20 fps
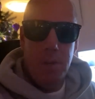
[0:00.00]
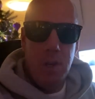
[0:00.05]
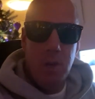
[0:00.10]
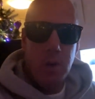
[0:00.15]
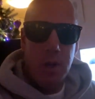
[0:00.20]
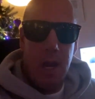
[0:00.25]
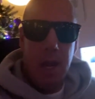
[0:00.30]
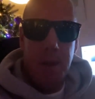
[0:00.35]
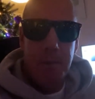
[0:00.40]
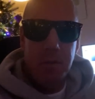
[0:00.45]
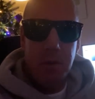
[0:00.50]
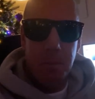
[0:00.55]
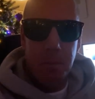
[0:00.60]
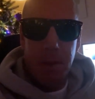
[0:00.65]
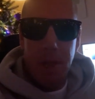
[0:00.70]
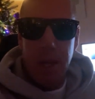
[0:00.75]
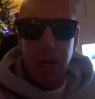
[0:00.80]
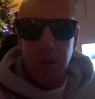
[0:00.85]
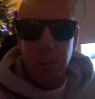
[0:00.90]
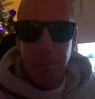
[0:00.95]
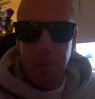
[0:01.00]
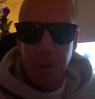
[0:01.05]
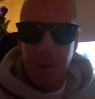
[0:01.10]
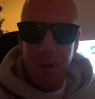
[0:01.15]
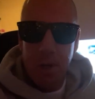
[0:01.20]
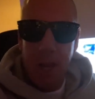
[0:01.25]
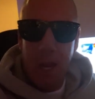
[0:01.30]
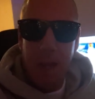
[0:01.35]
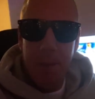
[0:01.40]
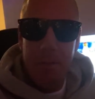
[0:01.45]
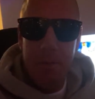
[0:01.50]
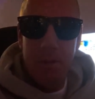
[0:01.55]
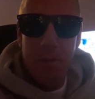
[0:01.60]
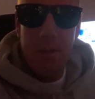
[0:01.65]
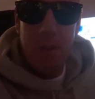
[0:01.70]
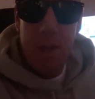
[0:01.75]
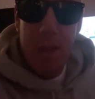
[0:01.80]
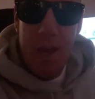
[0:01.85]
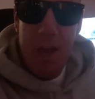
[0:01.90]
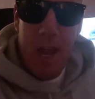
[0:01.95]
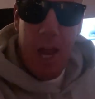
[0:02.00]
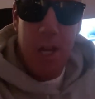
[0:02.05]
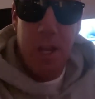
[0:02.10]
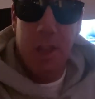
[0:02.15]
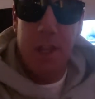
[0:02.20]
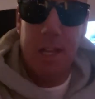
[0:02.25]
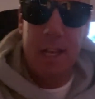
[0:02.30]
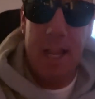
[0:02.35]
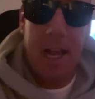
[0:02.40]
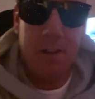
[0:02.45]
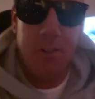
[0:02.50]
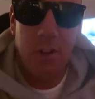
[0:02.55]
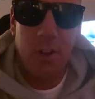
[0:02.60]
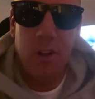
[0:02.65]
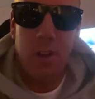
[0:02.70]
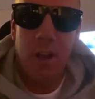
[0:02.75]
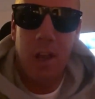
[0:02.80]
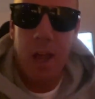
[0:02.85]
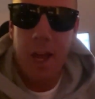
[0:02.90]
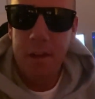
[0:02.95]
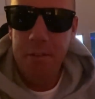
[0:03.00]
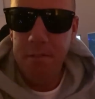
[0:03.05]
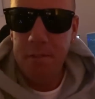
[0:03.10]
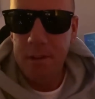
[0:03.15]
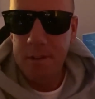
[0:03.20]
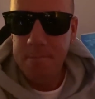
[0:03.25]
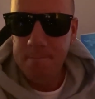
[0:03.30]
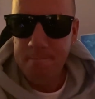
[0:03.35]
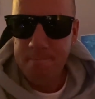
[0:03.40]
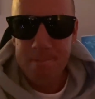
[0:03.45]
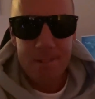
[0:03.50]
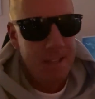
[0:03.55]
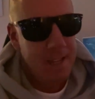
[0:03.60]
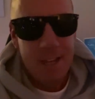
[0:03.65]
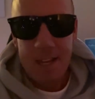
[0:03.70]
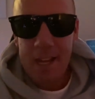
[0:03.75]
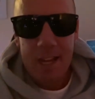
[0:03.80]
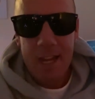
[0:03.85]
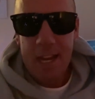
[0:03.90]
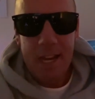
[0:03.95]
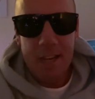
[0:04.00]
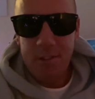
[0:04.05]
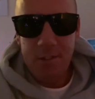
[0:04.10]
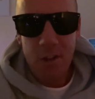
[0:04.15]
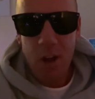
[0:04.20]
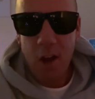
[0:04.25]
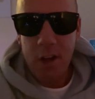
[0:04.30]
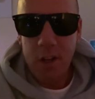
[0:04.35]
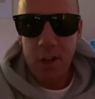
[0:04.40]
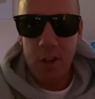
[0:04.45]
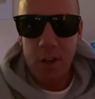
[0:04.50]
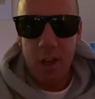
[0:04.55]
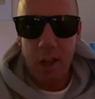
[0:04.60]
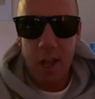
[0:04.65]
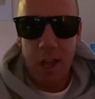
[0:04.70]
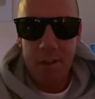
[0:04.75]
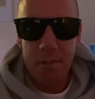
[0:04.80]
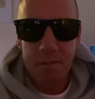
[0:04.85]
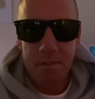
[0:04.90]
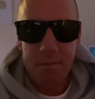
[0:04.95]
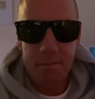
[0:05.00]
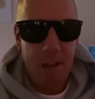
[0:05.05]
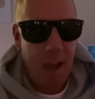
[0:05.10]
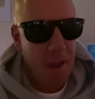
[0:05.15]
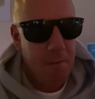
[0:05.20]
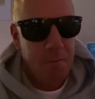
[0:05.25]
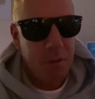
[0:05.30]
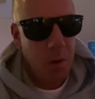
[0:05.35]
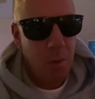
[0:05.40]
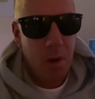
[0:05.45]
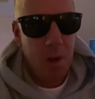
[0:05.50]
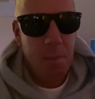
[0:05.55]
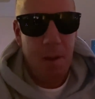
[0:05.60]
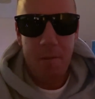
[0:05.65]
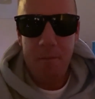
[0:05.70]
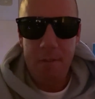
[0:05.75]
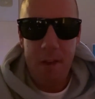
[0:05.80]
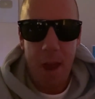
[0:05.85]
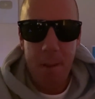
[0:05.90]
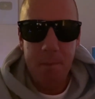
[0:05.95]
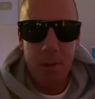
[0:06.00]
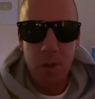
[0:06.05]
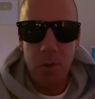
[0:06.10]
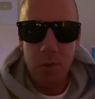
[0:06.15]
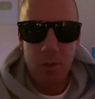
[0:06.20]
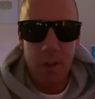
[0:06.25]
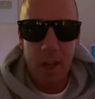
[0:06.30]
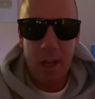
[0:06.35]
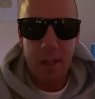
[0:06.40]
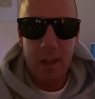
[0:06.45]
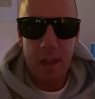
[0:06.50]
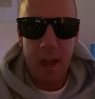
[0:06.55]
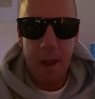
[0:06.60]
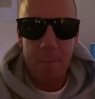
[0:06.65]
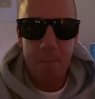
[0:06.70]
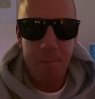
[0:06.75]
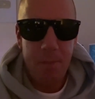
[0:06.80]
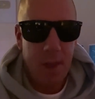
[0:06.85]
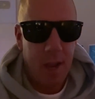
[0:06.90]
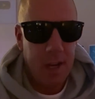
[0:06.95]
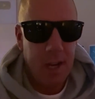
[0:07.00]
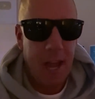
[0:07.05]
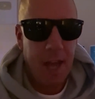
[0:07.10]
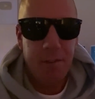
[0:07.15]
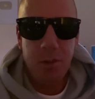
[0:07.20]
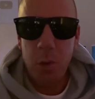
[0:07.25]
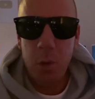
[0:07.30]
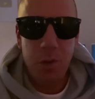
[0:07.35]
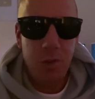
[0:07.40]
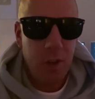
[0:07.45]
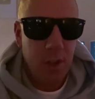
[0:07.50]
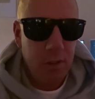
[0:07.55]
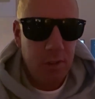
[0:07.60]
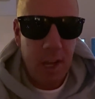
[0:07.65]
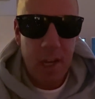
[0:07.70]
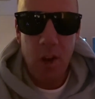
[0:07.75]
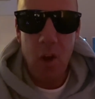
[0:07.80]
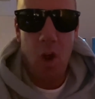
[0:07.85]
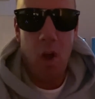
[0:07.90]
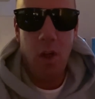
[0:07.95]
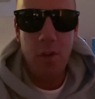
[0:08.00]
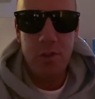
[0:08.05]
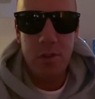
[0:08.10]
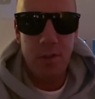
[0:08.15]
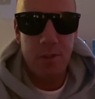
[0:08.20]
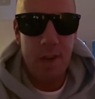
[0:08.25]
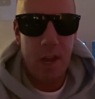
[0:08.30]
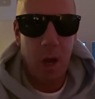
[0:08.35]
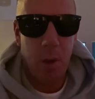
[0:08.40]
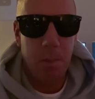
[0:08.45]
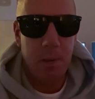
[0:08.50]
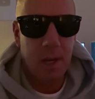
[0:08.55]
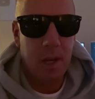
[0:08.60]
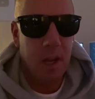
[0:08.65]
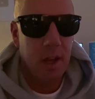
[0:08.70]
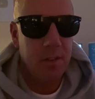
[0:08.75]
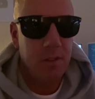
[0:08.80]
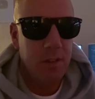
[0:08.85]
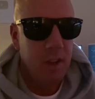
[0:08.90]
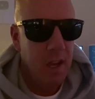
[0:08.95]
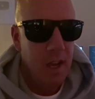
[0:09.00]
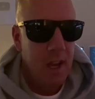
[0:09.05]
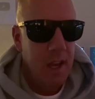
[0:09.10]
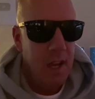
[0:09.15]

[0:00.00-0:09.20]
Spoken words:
video games and playing computer games, and you think that's a good life, it's not a good life. I have someone in my family who's like that, and he has to go see a psychologist now because